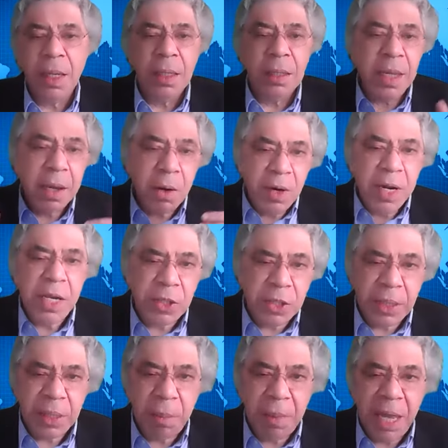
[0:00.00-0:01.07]
The increase
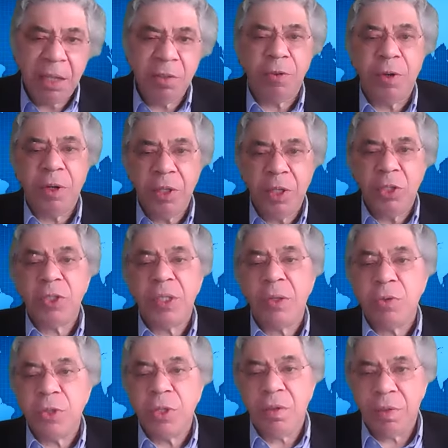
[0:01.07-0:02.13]
in demand for digital
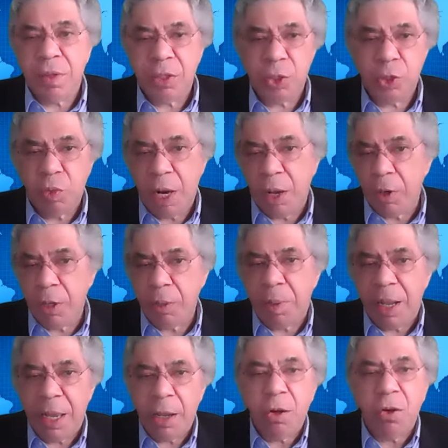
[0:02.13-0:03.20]
service triggered
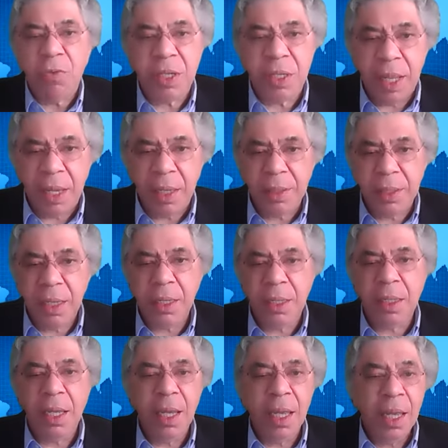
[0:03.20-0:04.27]
by
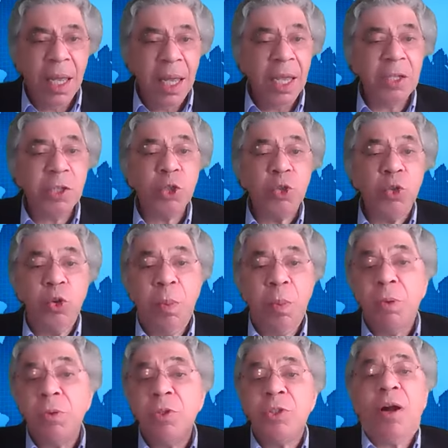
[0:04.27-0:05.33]
COVID-19 is
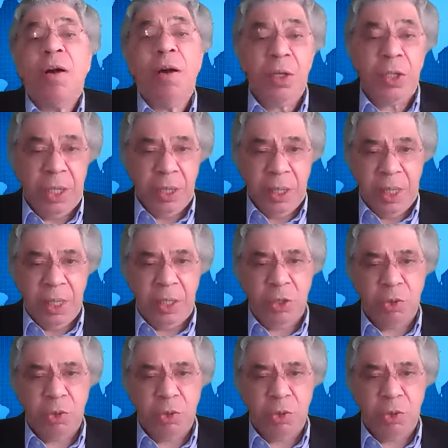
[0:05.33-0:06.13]
turbocharging this